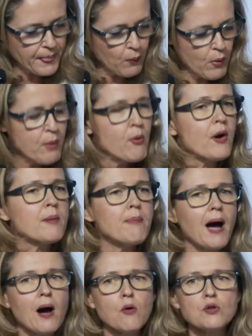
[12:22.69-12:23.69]
We were
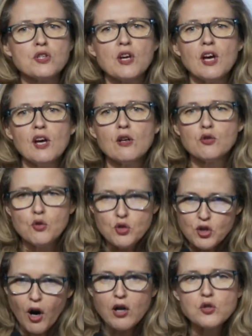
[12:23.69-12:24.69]
about to
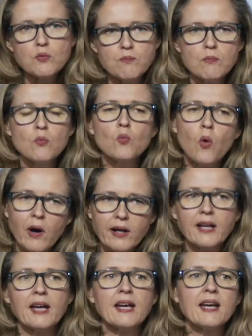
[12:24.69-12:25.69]
start
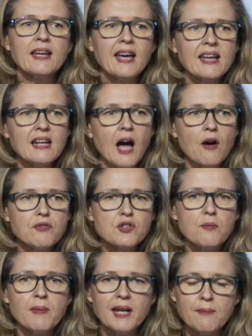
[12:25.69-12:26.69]
working again after
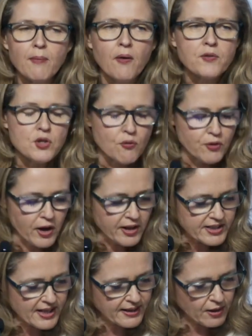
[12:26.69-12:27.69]
many months of
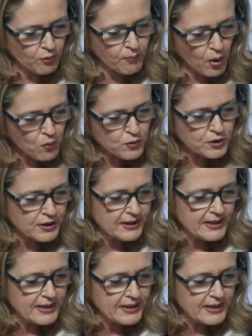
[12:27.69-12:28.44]
caretaker mode.